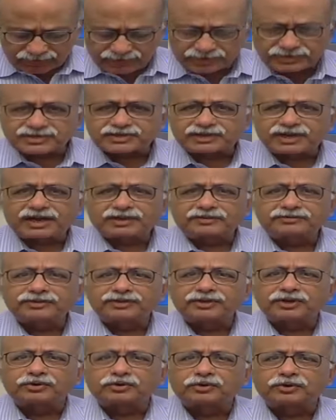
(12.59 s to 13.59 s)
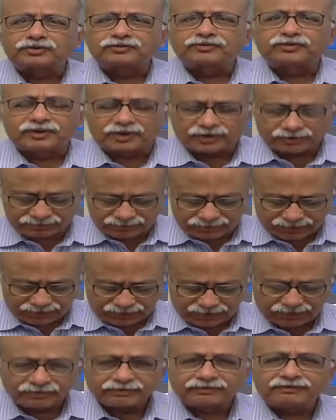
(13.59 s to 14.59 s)
Let's start with a quote from
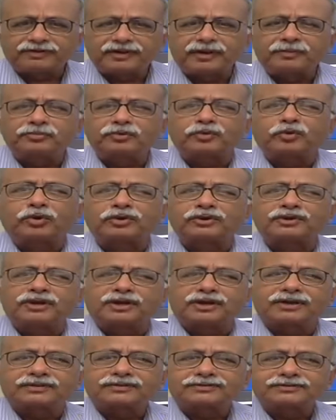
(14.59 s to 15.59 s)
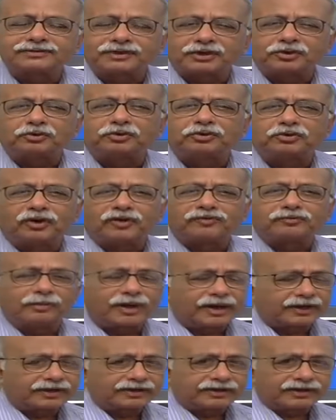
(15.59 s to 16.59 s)
Philip Kotler, the guru
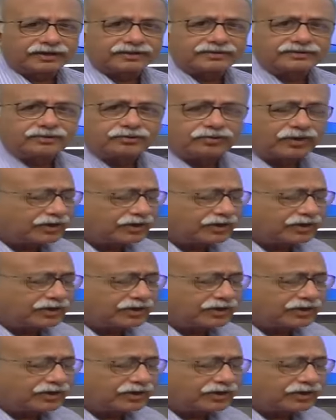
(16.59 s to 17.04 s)
of marketing.